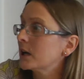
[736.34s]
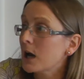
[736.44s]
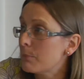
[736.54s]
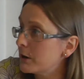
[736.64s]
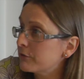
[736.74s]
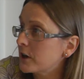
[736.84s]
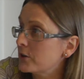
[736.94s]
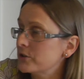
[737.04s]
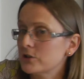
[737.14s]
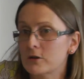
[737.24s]
but a couple of
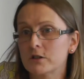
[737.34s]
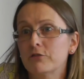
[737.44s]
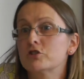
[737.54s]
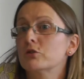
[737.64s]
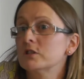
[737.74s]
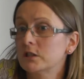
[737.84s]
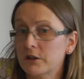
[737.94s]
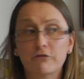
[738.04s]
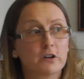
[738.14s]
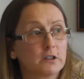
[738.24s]
countries also have
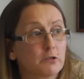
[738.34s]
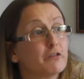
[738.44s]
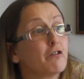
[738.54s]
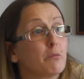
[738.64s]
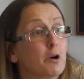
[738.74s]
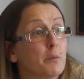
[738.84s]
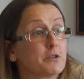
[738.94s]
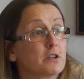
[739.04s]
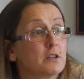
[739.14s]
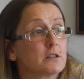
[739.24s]
chosen different reform
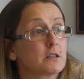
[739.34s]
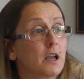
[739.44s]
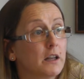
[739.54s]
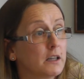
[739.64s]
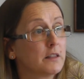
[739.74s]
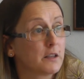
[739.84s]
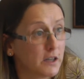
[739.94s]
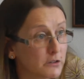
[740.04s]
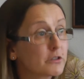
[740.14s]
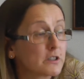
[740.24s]
options. And
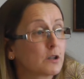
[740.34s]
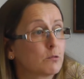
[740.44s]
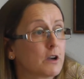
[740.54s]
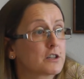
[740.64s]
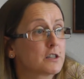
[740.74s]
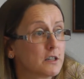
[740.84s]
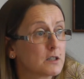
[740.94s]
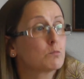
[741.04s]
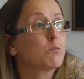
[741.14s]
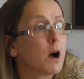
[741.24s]
the interesting question
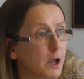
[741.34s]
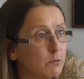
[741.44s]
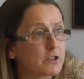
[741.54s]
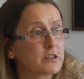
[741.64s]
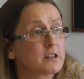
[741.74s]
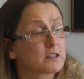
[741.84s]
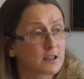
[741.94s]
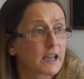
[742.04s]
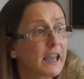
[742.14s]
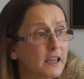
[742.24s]
is, why was this
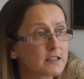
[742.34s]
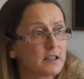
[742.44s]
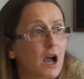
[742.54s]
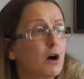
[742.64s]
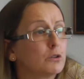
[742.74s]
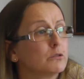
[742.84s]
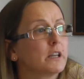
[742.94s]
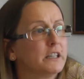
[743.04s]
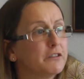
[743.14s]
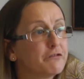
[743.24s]
the case, and how do
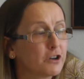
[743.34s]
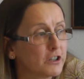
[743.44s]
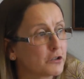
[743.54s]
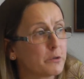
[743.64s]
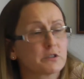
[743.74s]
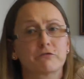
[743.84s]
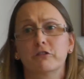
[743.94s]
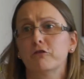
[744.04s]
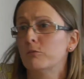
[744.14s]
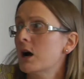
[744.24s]
they differ in terms
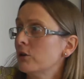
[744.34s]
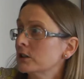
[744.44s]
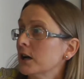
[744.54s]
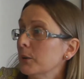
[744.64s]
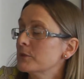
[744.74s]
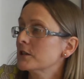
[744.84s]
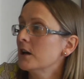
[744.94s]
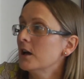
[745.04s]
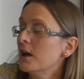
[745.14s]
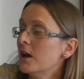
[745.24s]
of reform
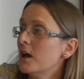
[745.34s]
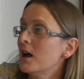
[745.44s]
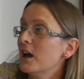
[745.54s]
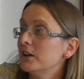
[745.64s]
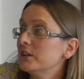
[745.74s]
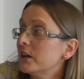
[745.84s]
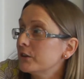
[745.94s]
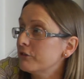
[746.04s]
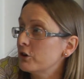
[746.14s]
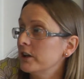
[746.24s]
outcomes? And
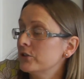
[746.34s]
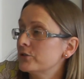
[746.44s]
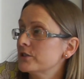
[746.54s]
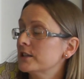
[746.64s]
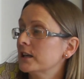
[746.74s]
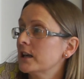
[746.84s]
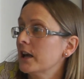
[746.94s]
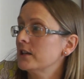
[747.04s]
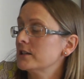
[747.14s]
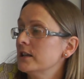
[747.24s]
another very interesting
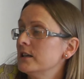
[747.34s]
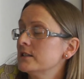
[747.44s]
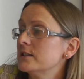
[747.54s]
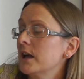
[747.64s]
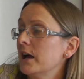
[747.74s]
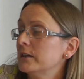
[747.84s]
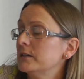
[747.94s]
case is